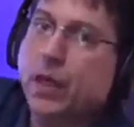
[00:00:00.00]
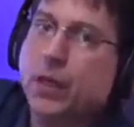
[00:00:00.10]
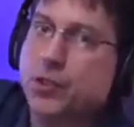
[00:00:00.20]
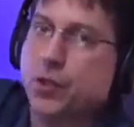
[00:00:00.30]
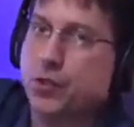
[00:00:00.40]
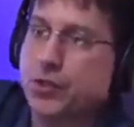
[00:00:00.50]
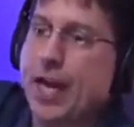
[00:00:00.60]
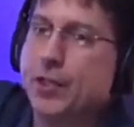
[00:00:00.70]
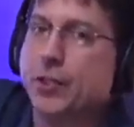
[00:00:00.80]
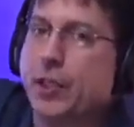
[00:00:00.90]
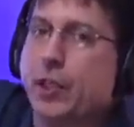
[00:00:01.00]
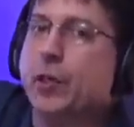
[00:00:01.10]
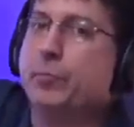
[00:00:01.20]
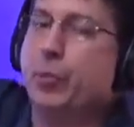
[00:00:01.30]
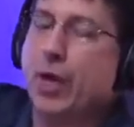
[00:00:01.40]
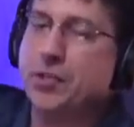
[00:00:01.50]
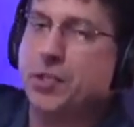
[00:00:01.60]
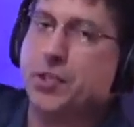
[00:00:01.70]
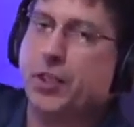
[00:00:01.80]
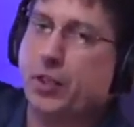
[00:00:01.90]
So there's actually
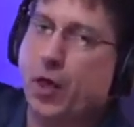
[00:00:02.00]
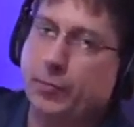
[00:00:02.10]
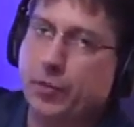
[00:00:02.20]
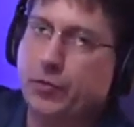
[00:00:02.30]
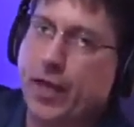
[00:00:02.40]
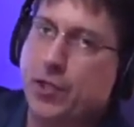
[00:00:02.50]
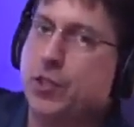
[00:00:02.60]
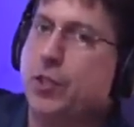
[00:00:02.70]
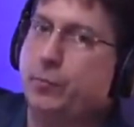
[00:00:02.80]
processing, computation,